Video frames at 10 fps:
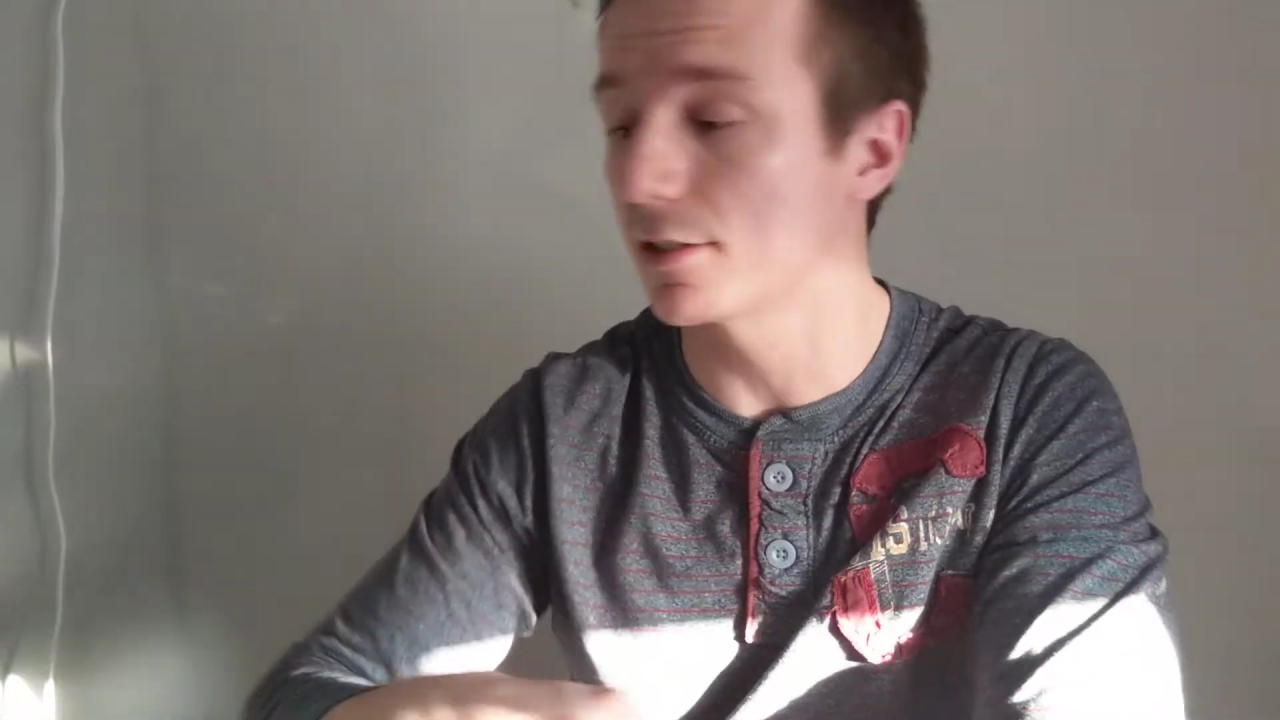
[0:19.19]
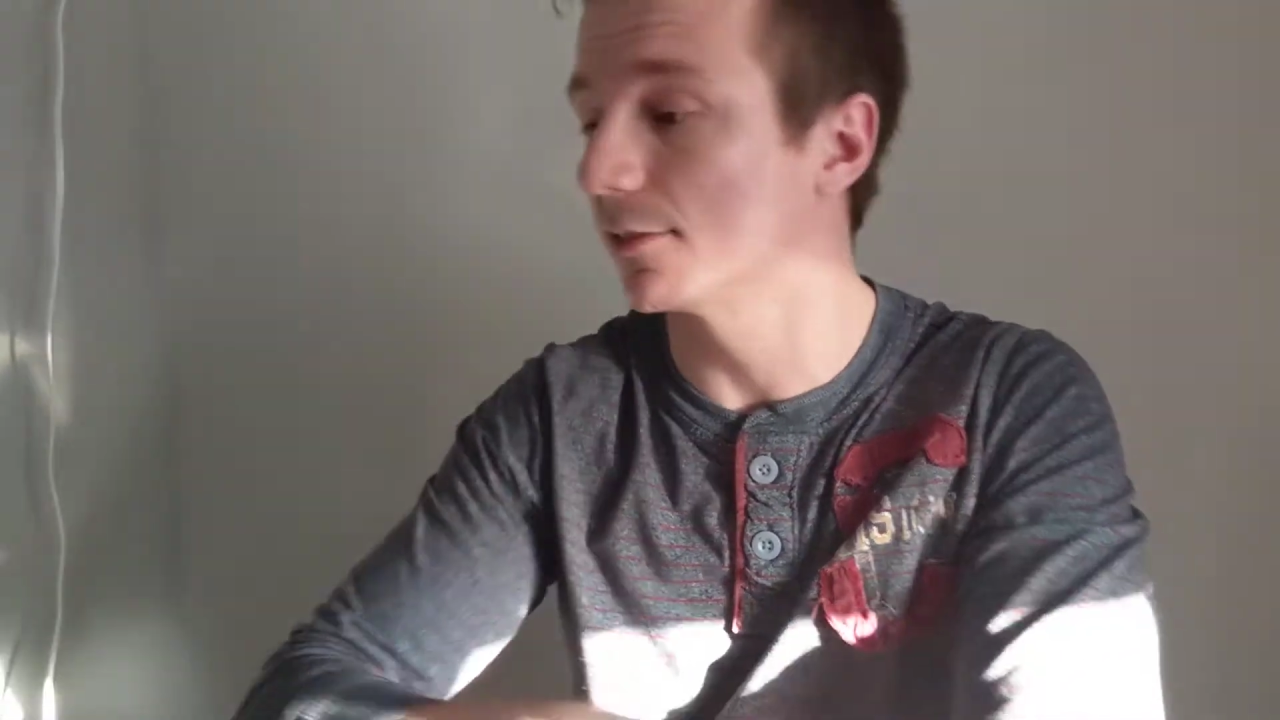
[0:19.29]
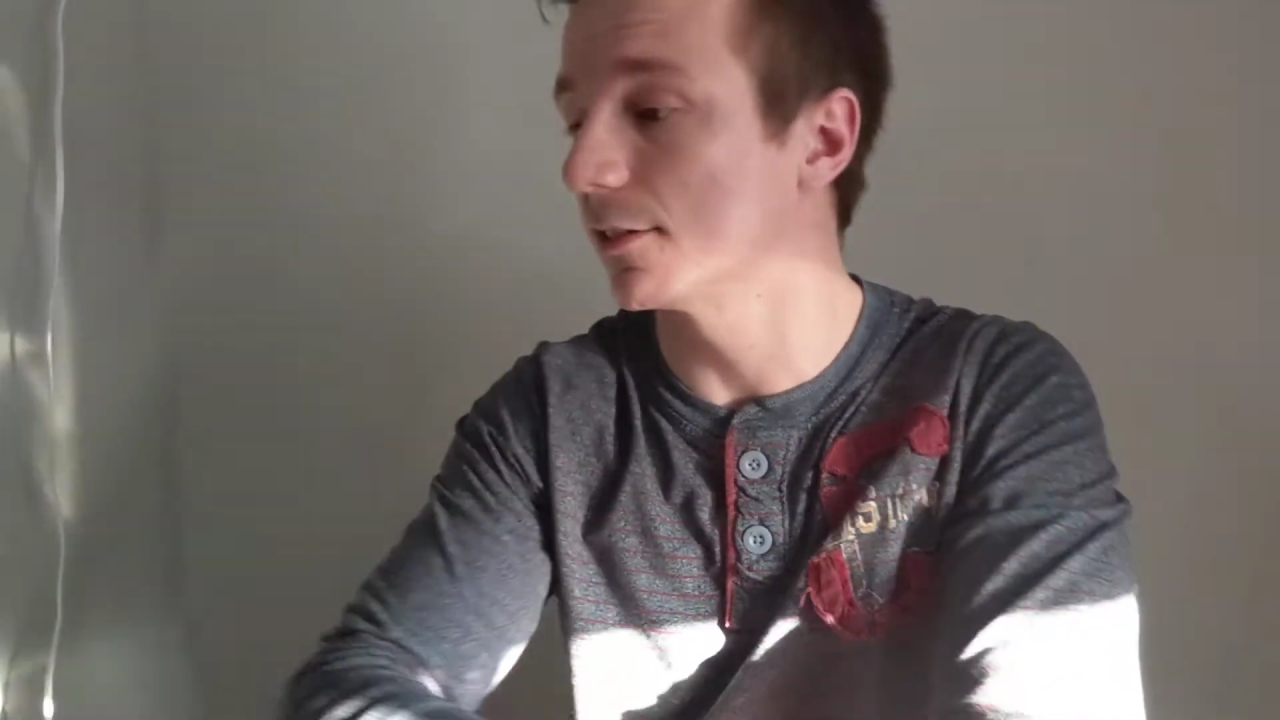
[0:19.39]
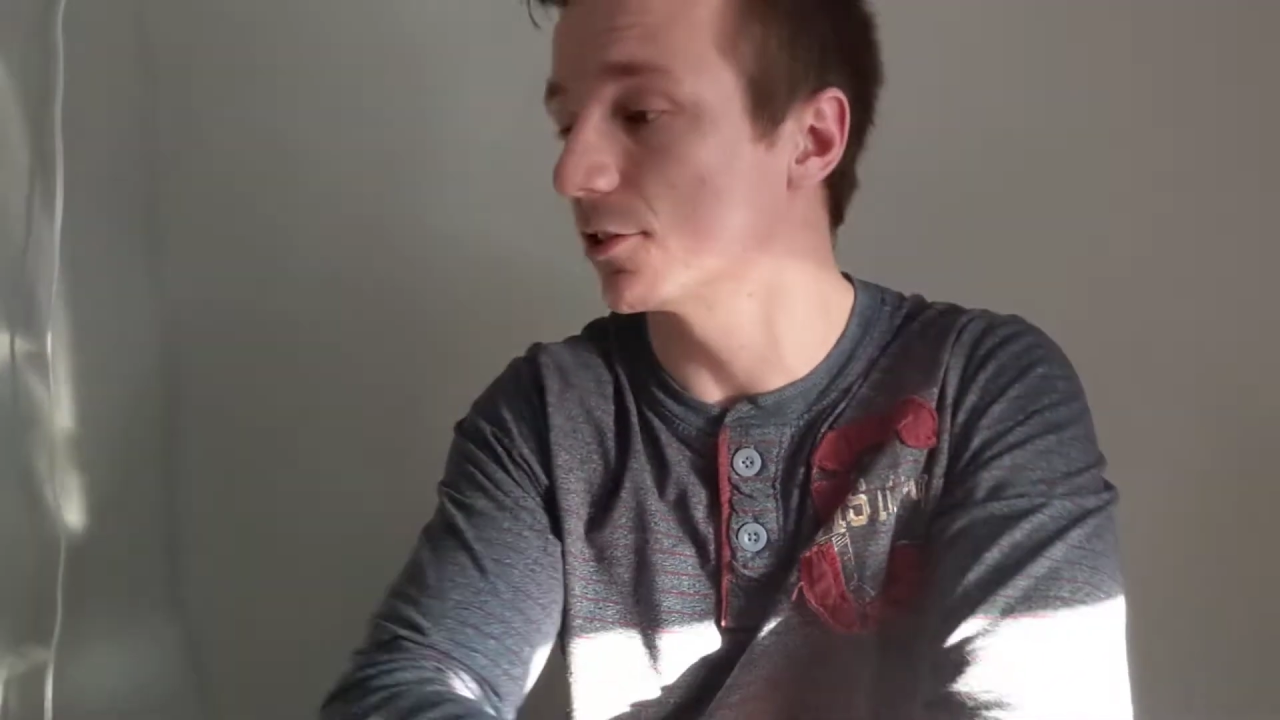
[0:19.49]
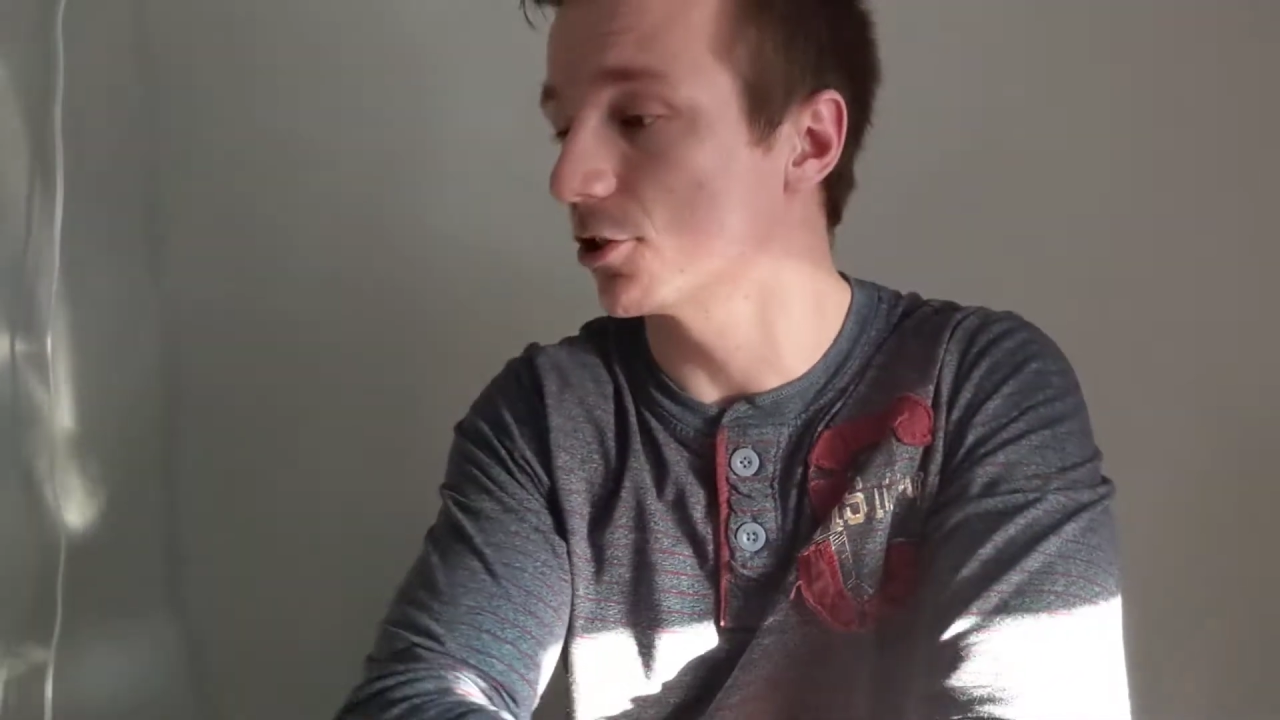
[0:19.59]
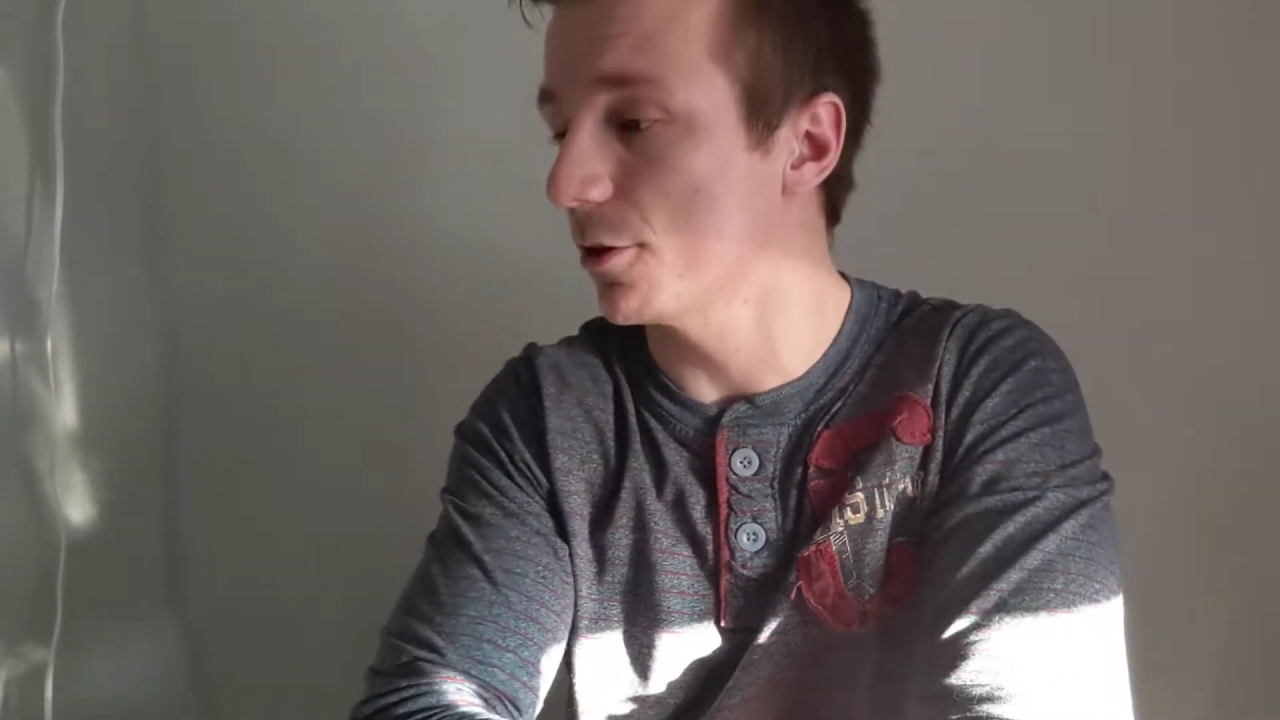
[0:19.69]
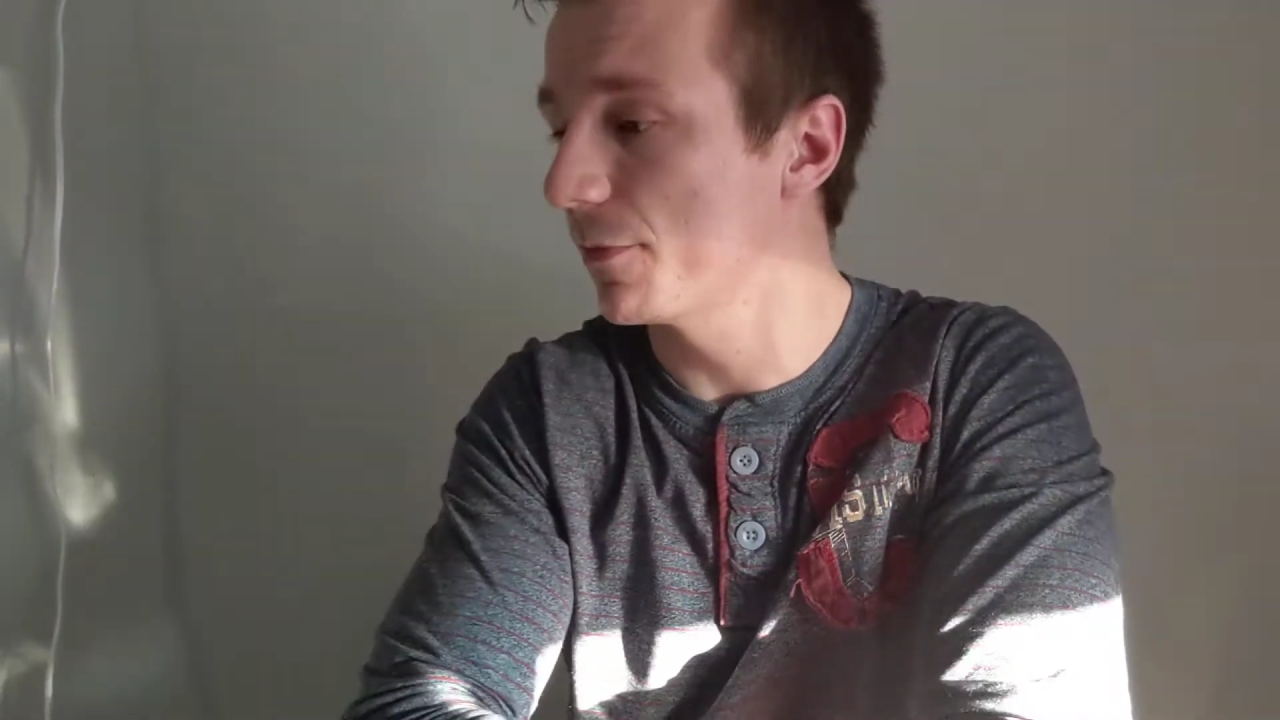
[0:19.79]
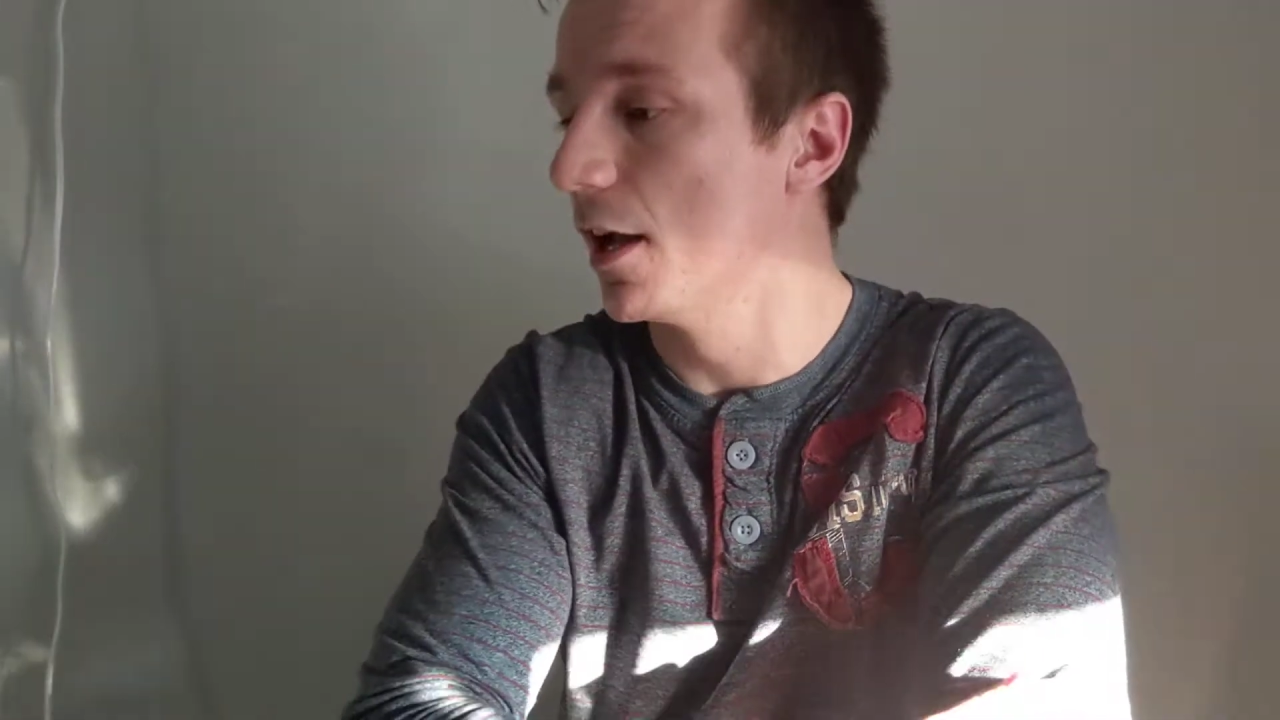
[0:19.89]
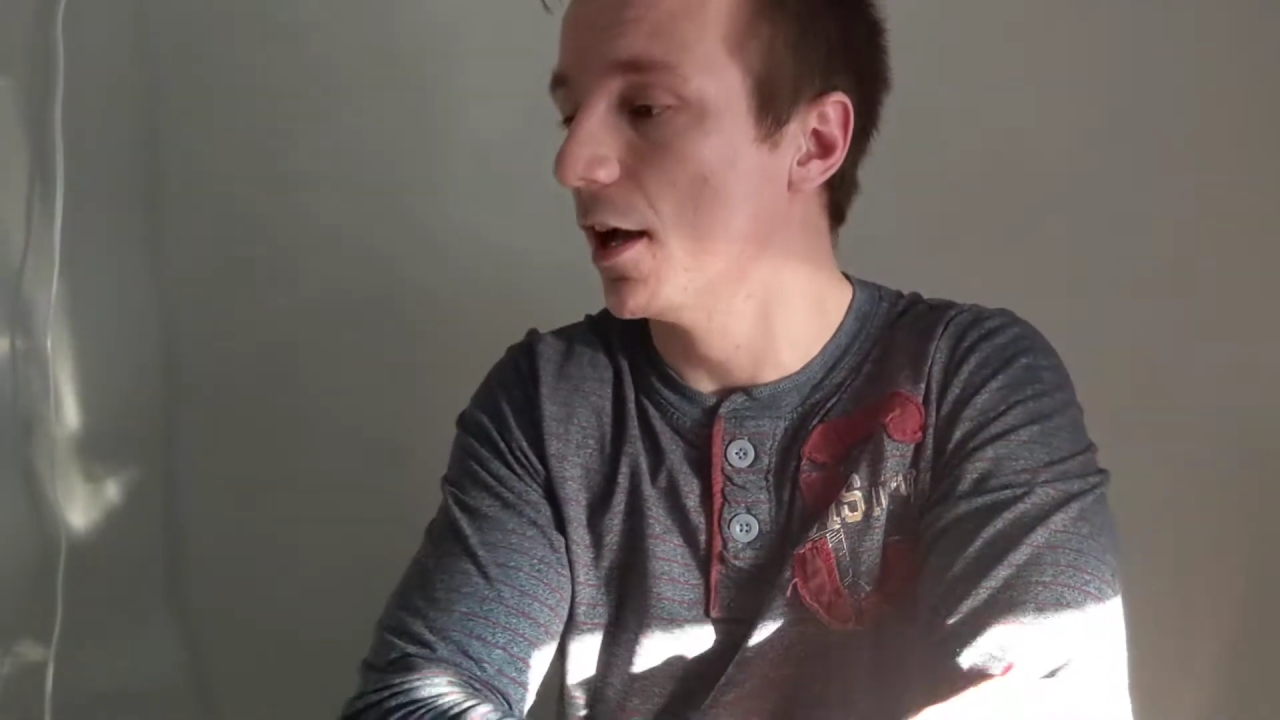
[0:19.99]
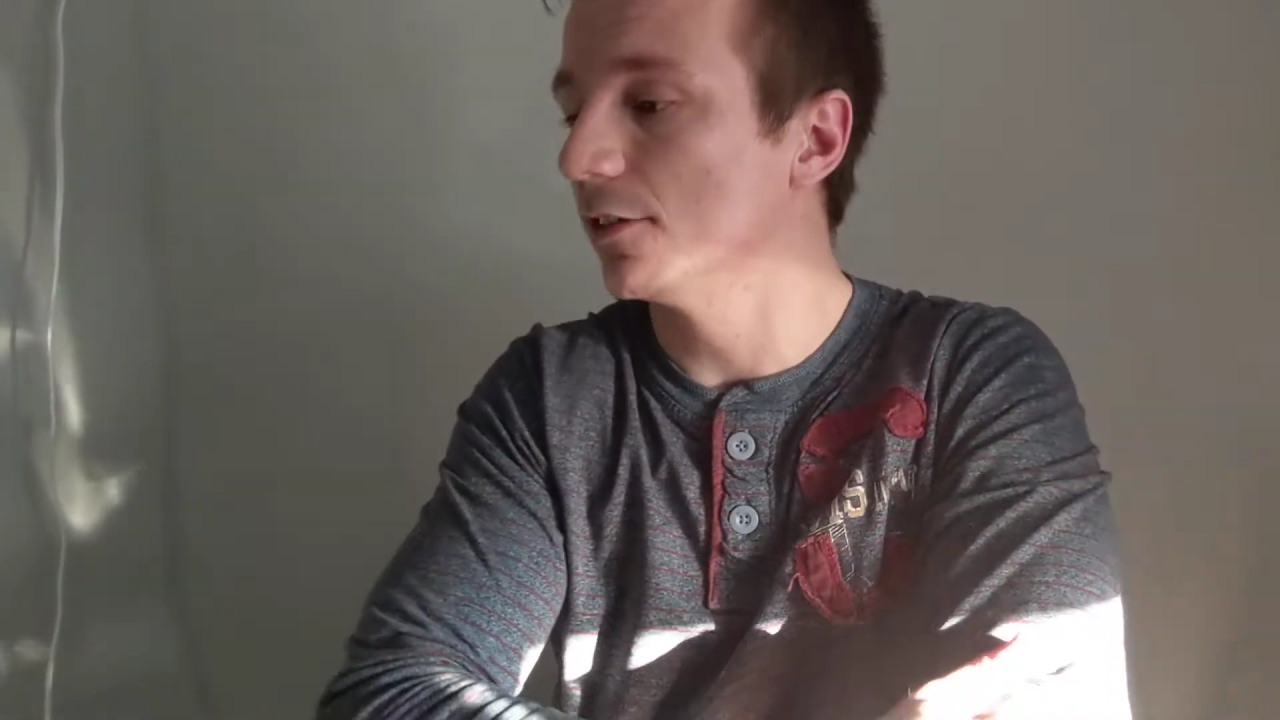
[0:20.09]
key signature.